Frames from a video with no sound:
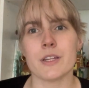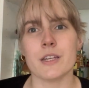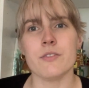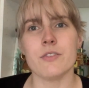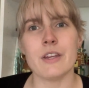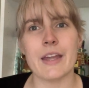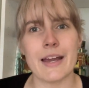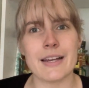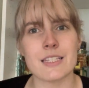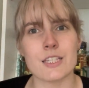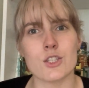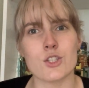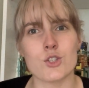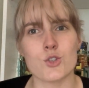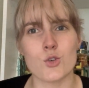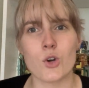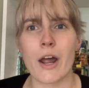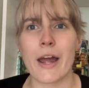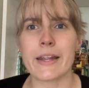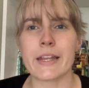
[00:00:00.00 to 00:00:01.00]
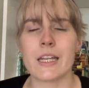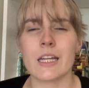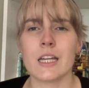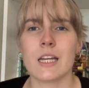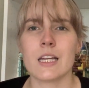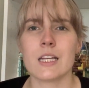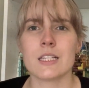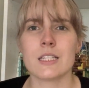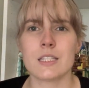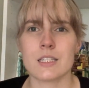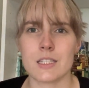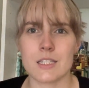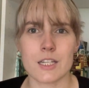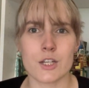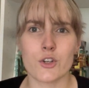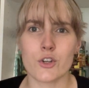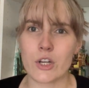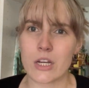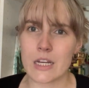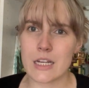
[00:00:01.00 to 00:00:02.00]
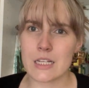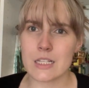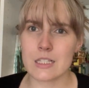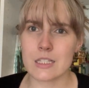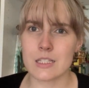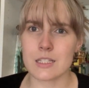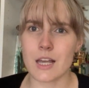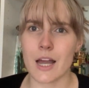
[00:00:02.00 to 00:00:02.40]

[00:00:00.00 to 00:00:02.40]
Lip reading: he has a strike series.